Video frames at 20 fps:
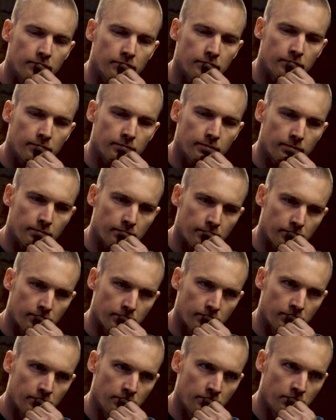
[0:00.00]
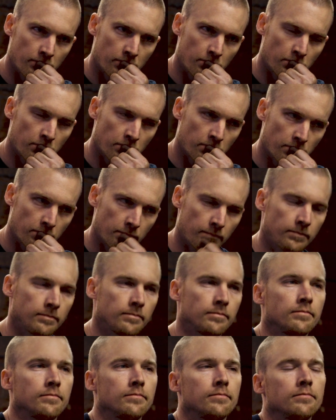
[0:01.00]
they'll be, and
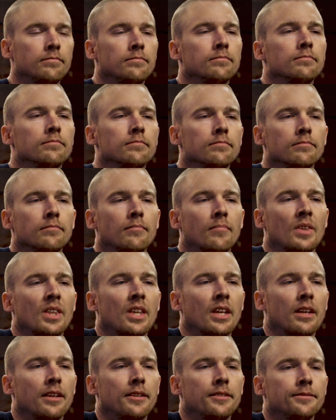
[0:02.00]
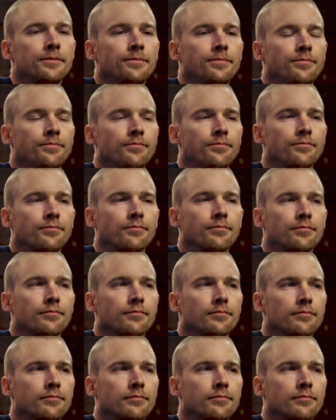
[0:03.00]
sort of connecting the dots.